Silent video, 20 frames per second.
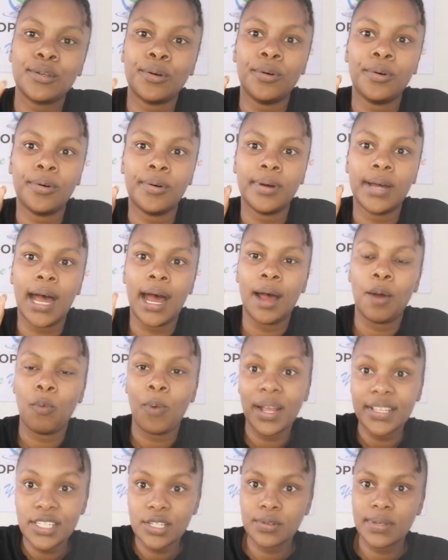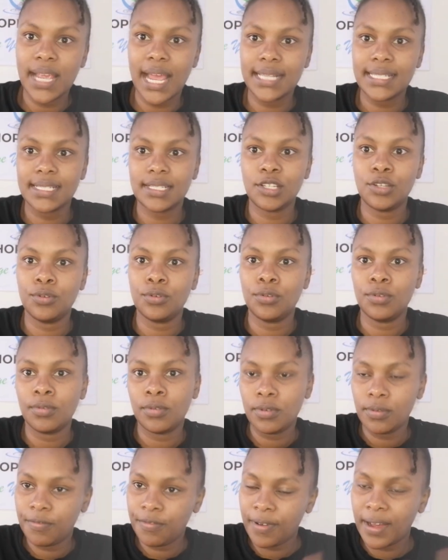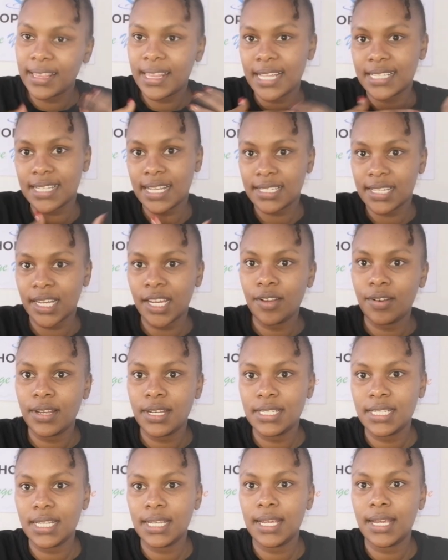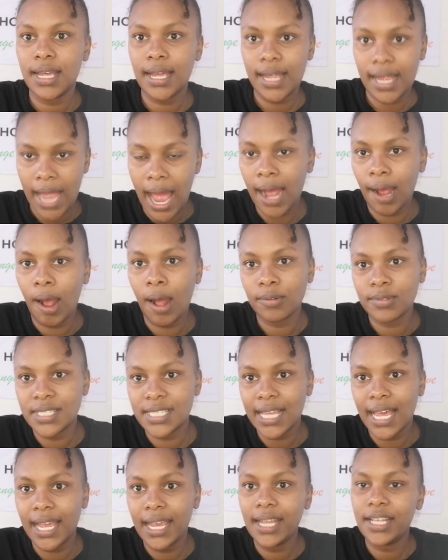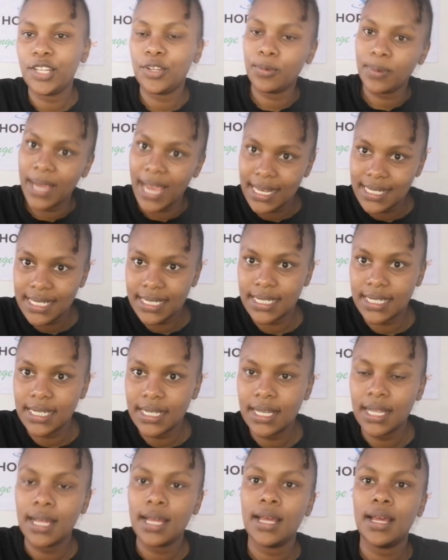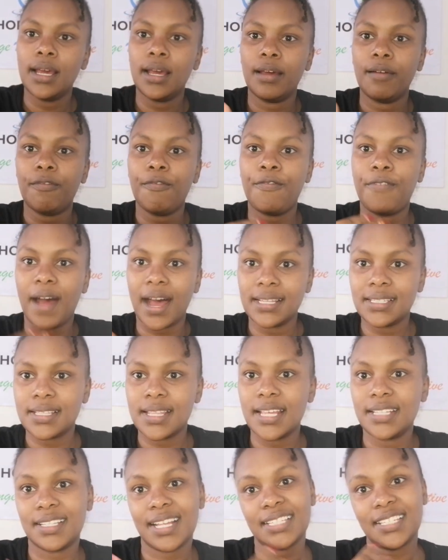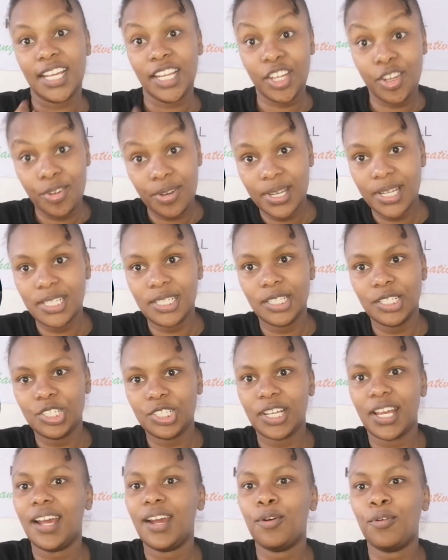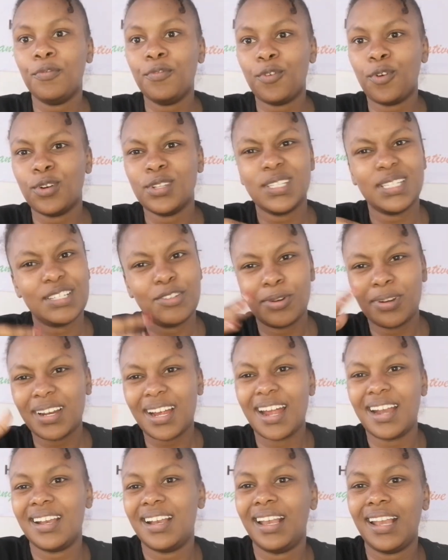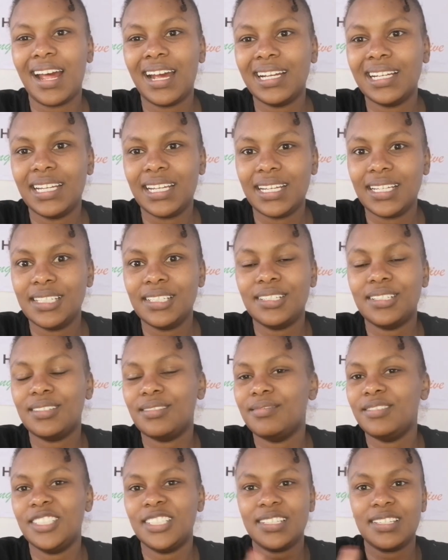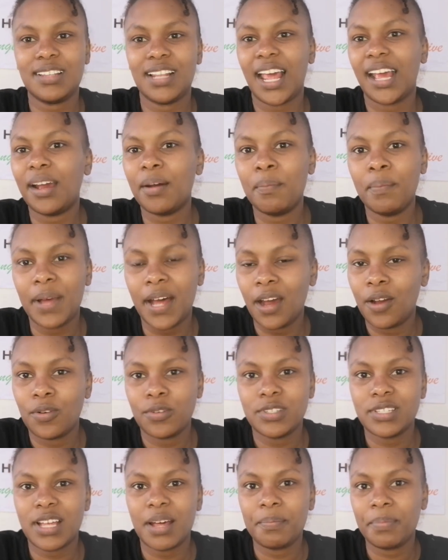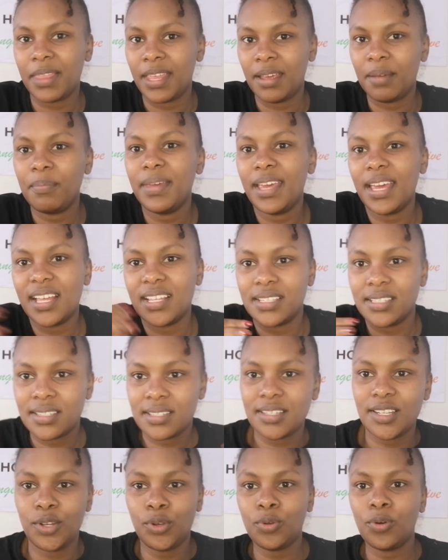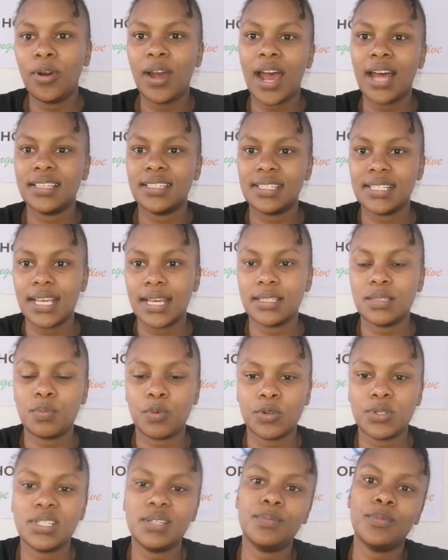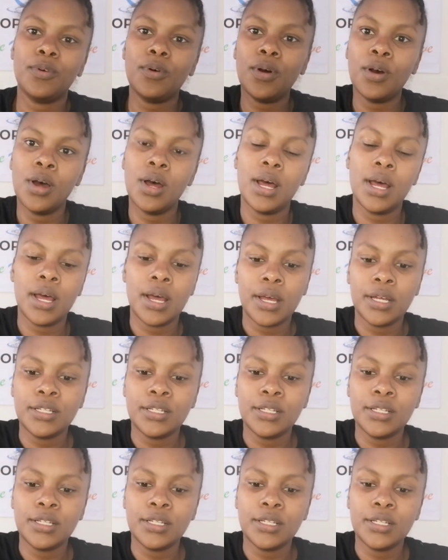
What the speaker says: So once you get, there's a security outside, you get in. First, there's a security check. Of course, don't carry luggage, just like a bag or something. Be as handsy as possible.